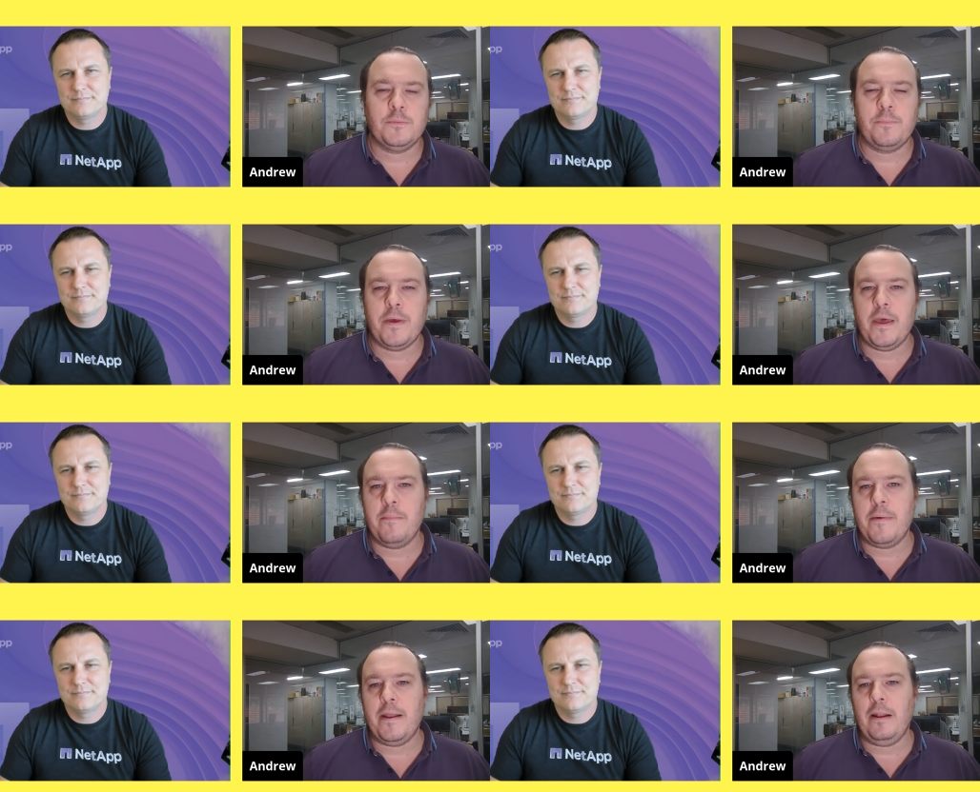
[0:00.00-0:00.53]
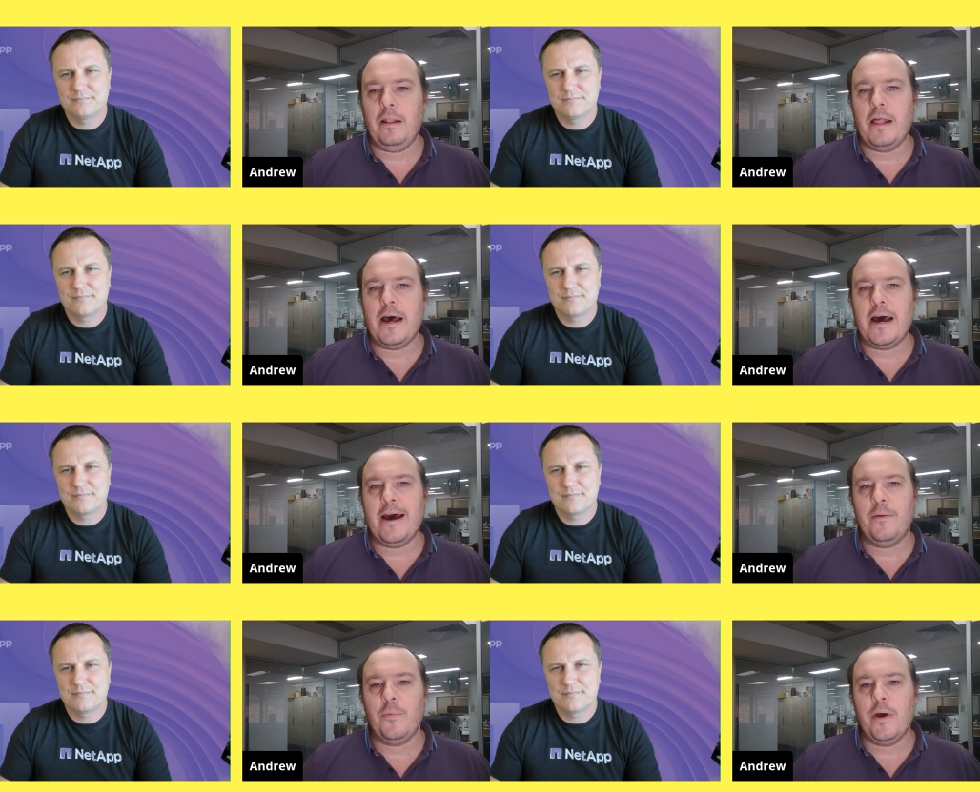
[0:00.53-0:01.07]
Speaker 1: bare metal
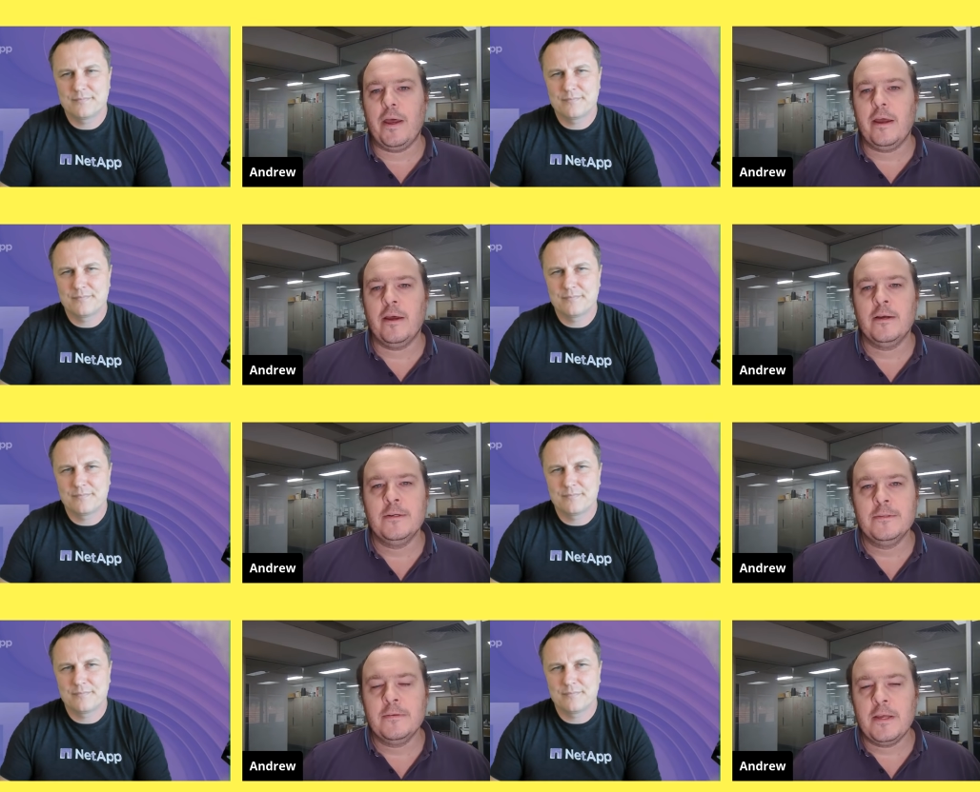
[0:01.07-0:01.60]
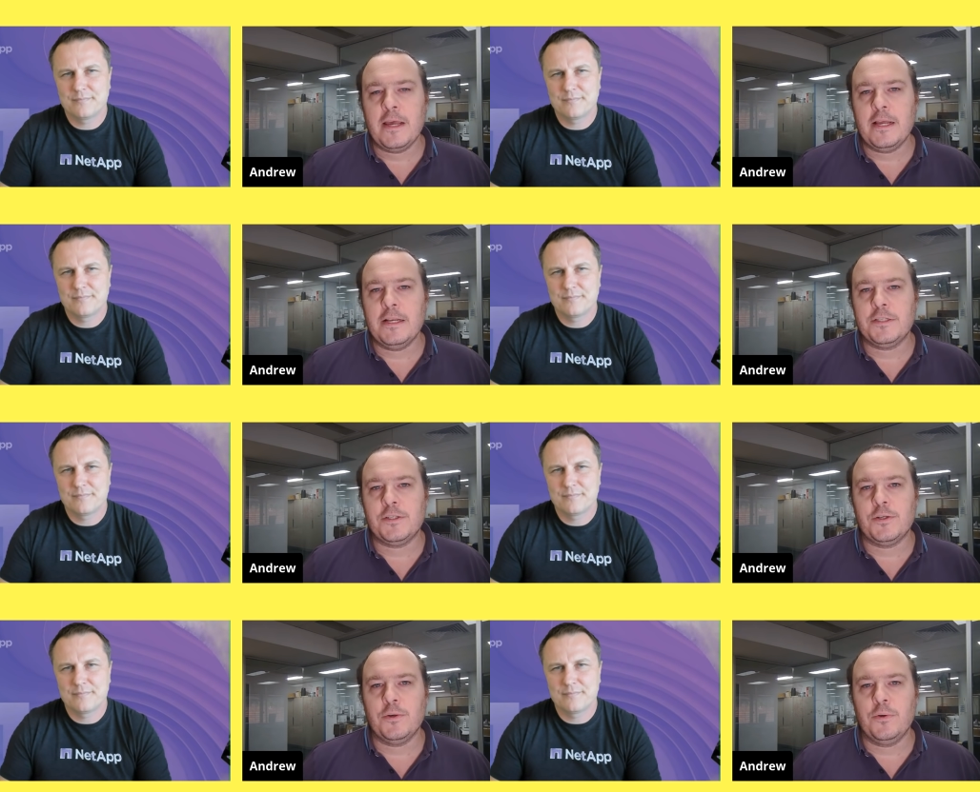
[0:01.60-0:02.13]
hardware
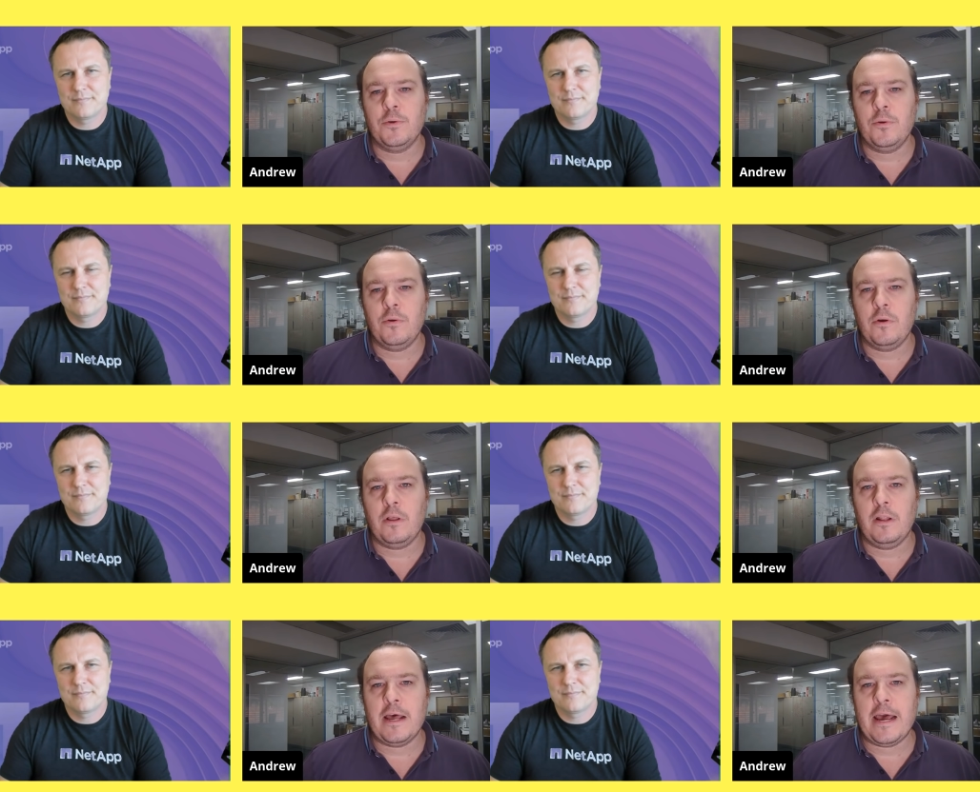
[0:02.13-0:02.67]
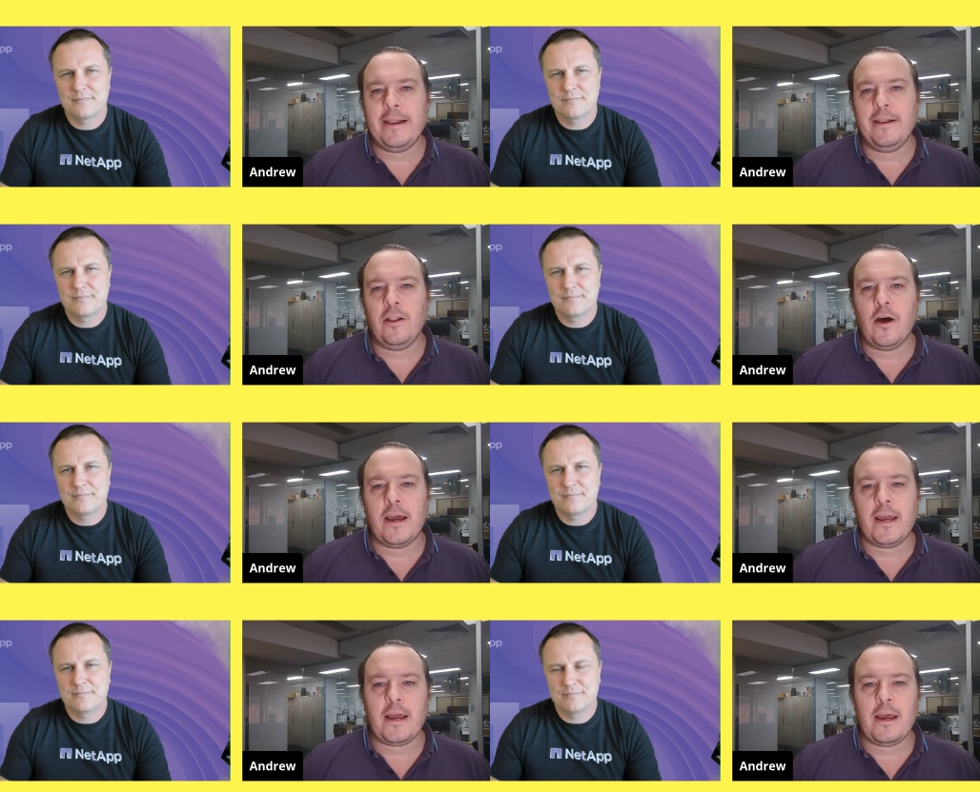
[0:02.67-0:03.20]
into cloud
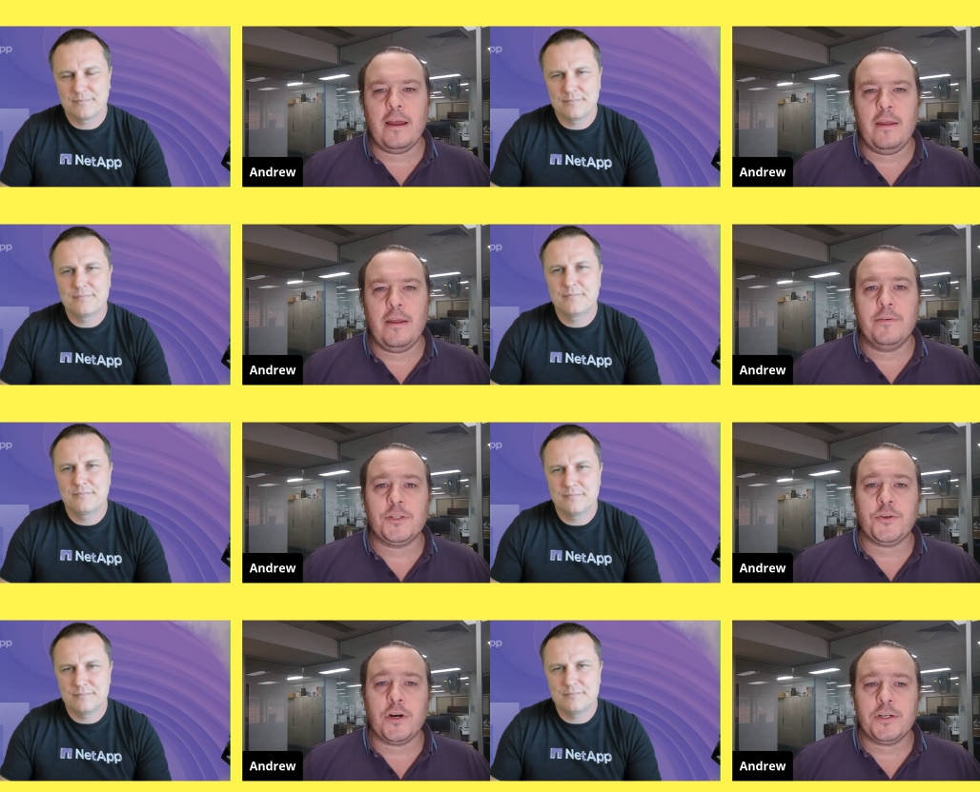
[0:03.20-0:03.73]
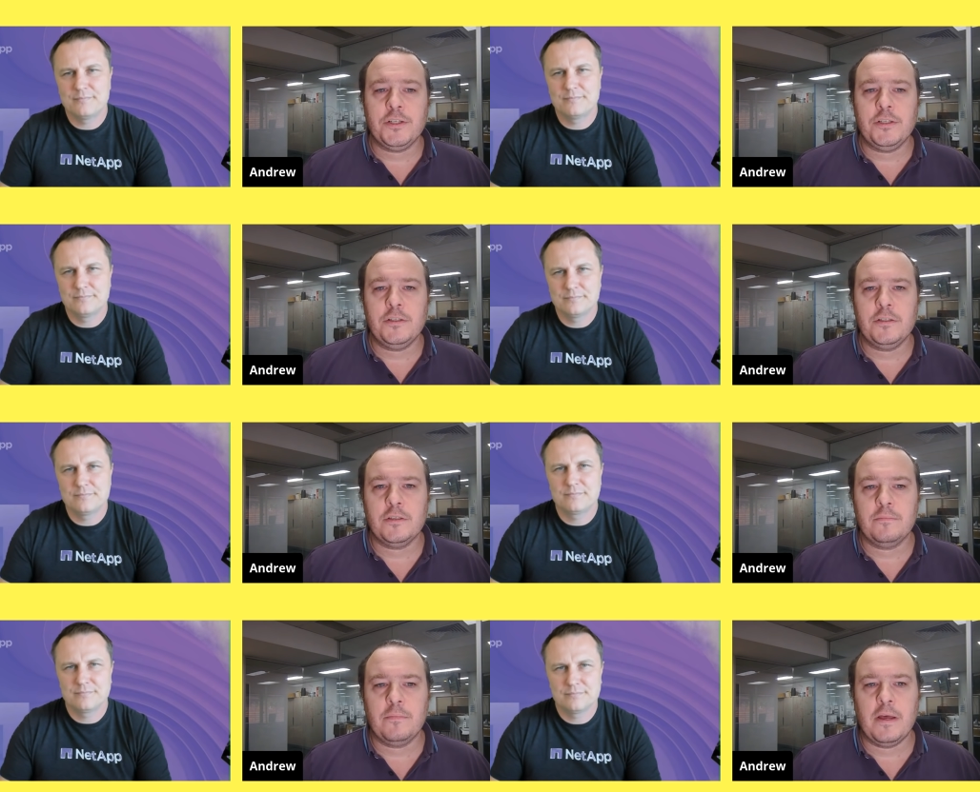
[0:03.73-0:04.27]
like
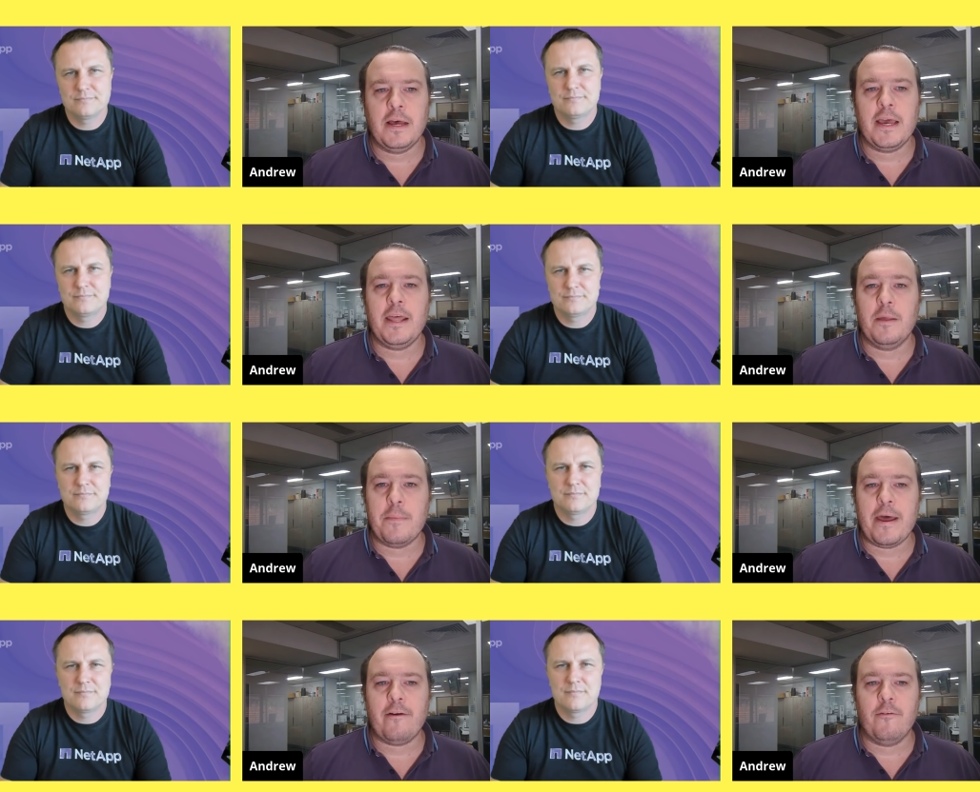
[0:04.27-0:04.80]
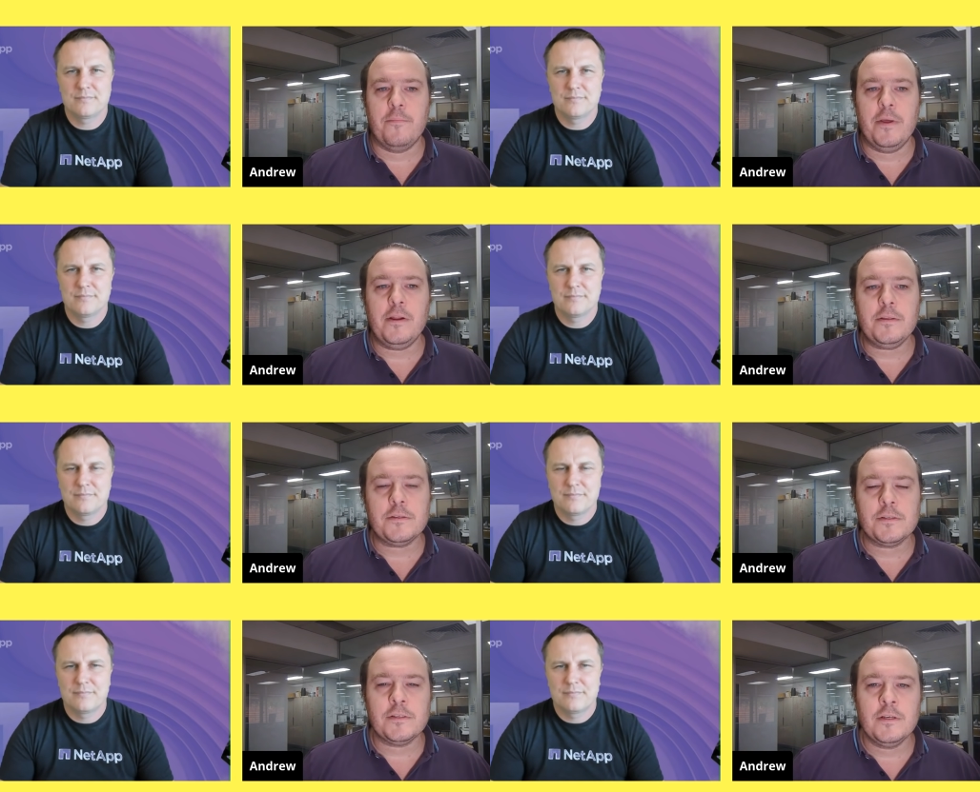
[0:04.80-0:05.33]
infrastructures uh, in a matter of
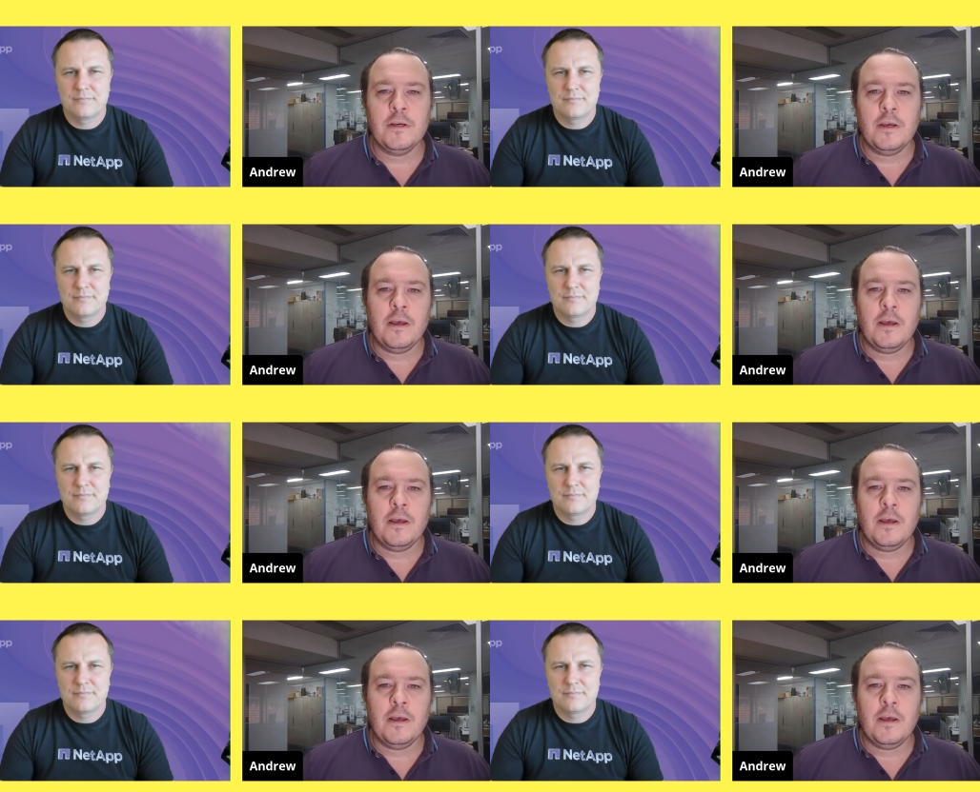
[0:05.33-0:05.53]
minutes.